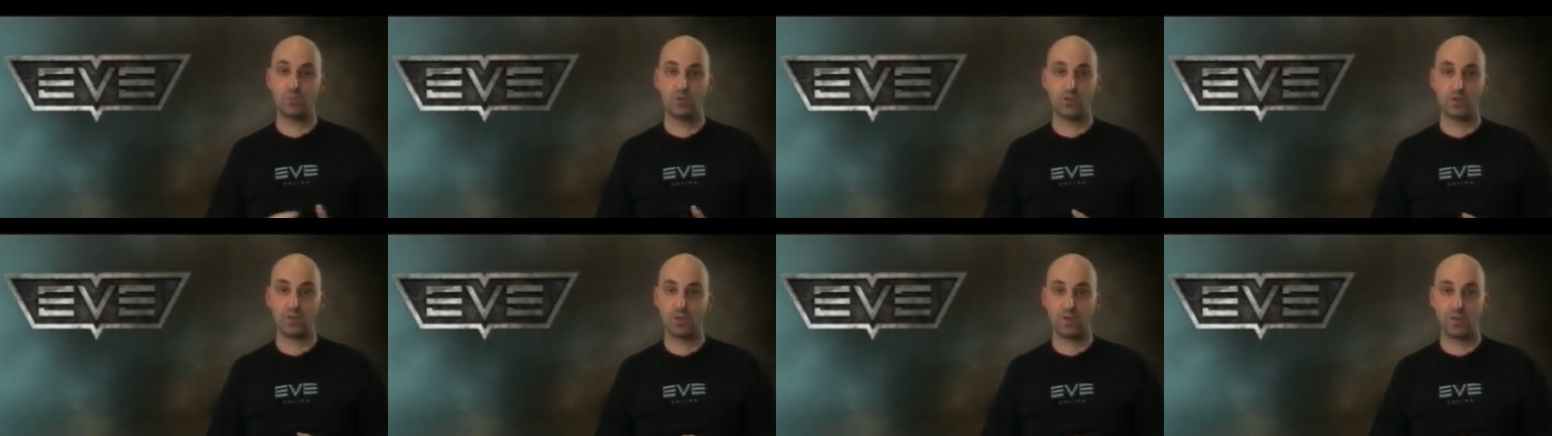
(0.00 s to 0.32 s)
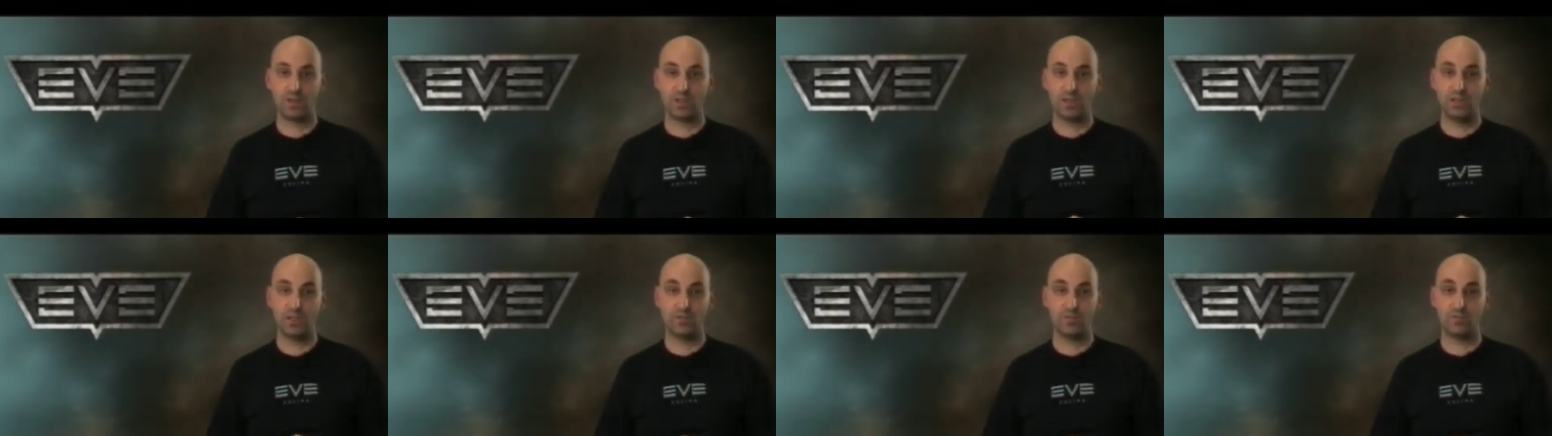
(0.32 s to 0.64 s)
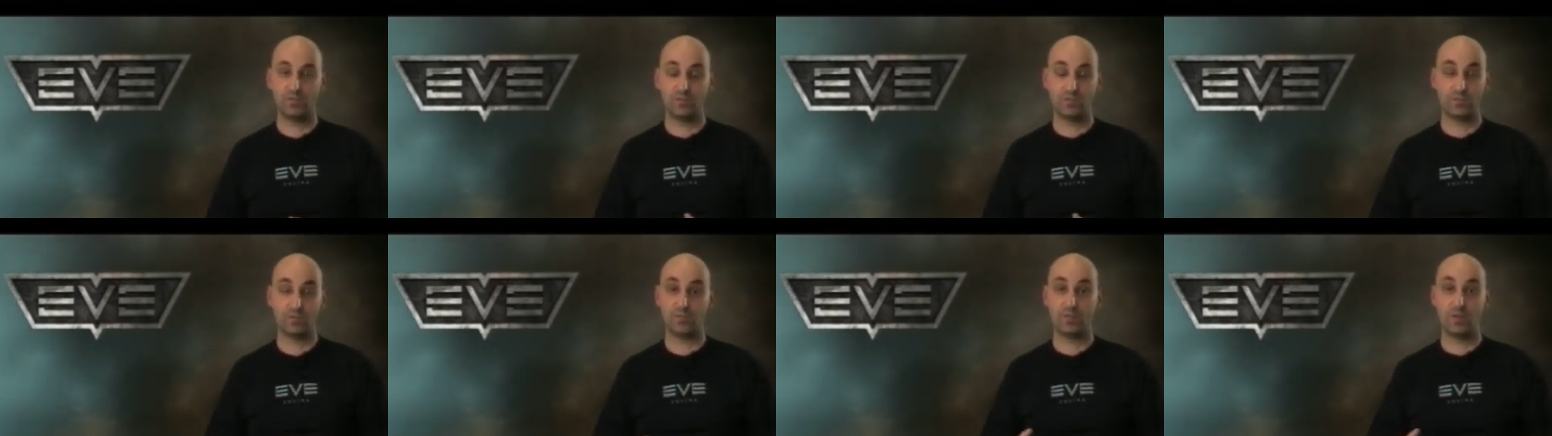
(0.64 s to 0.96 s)
join
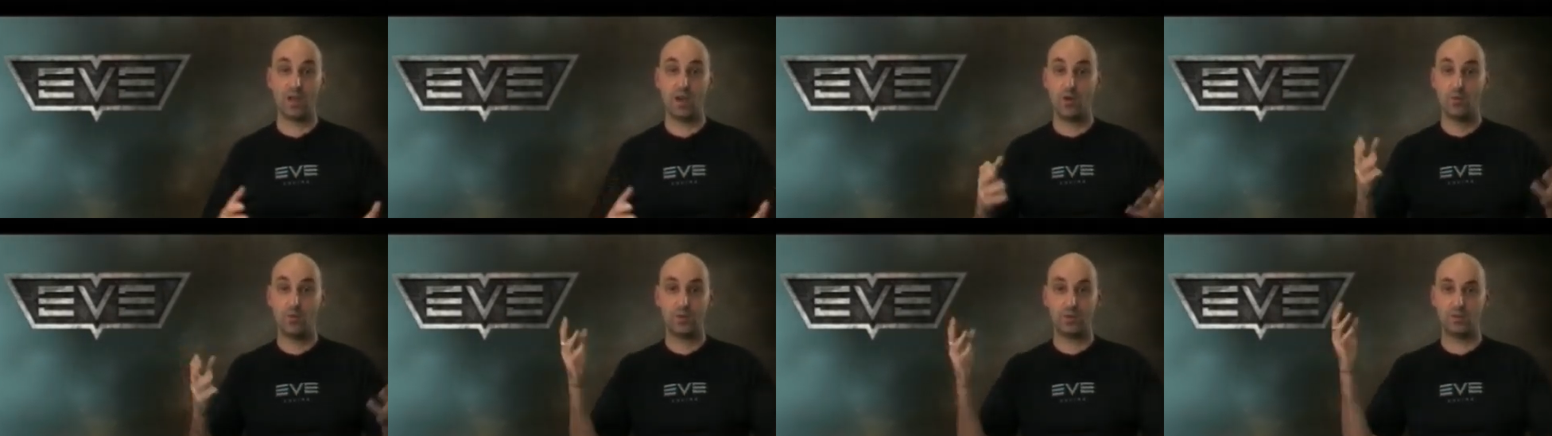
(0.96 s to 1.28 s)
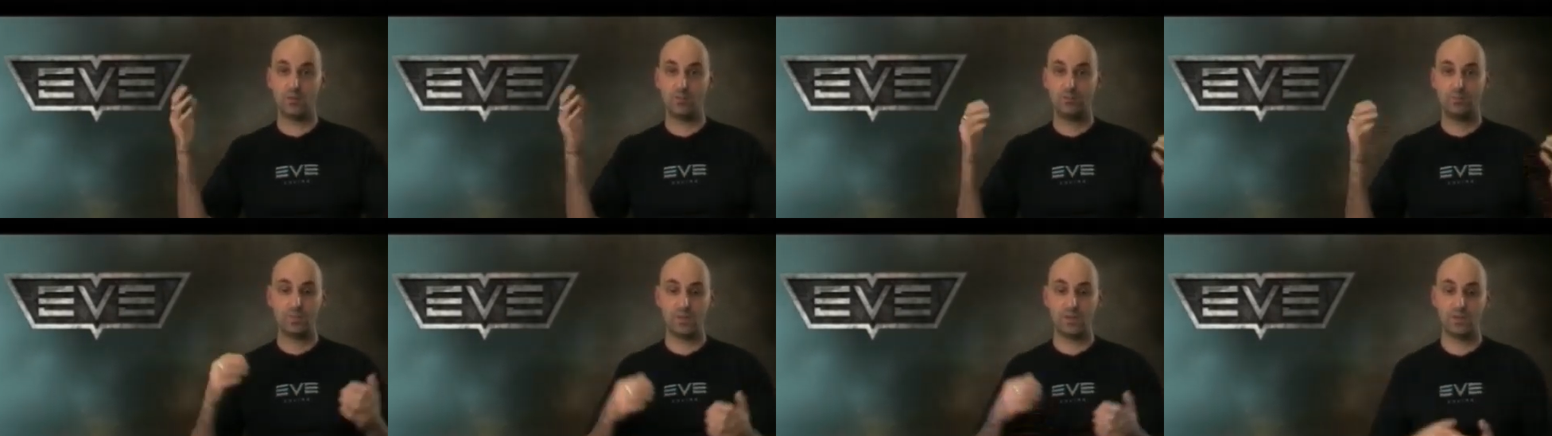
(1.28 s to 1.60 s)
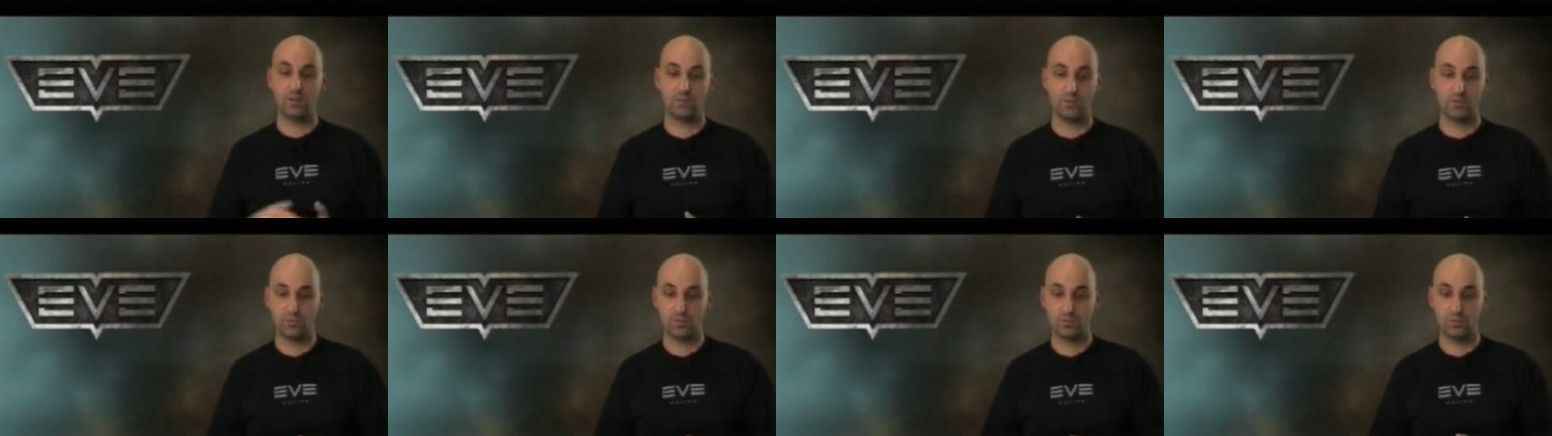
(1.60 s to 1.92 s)
EVE now and
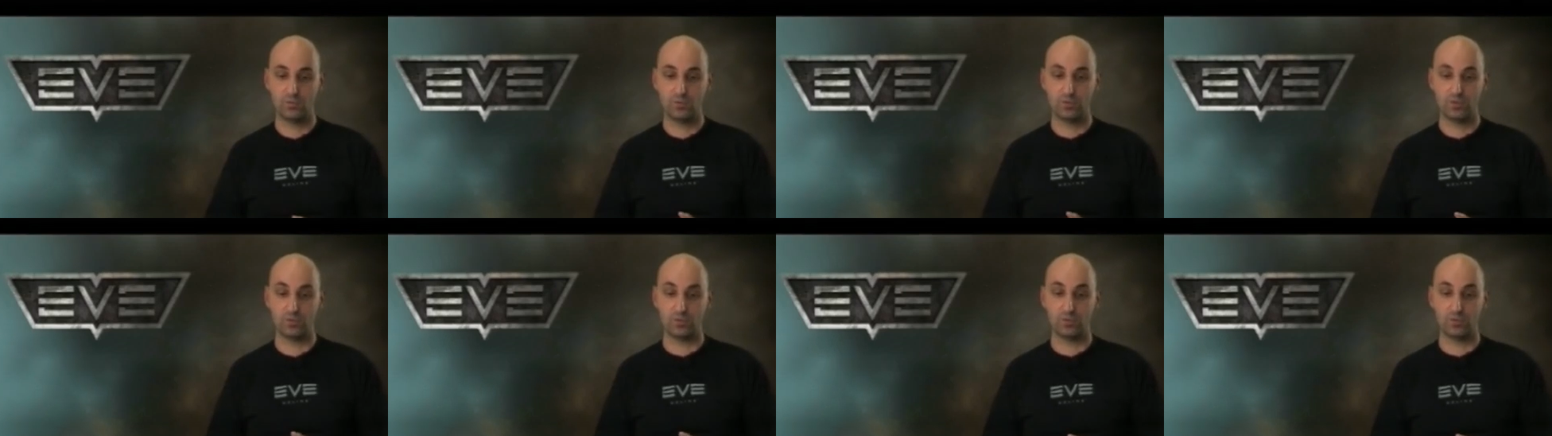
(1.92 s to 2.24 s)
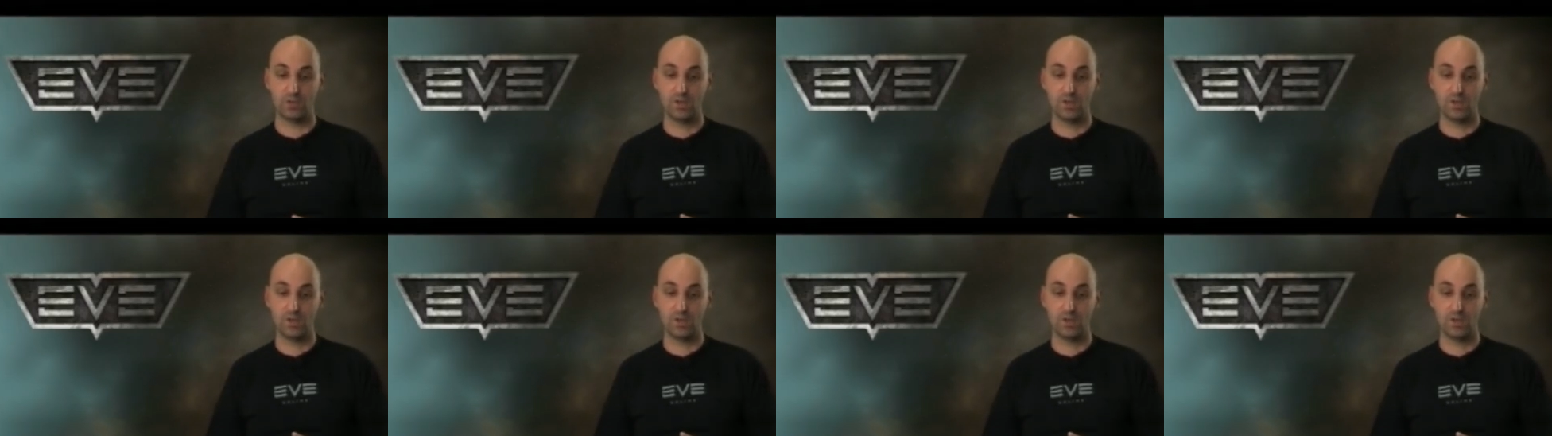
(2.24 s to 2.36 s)
in the future.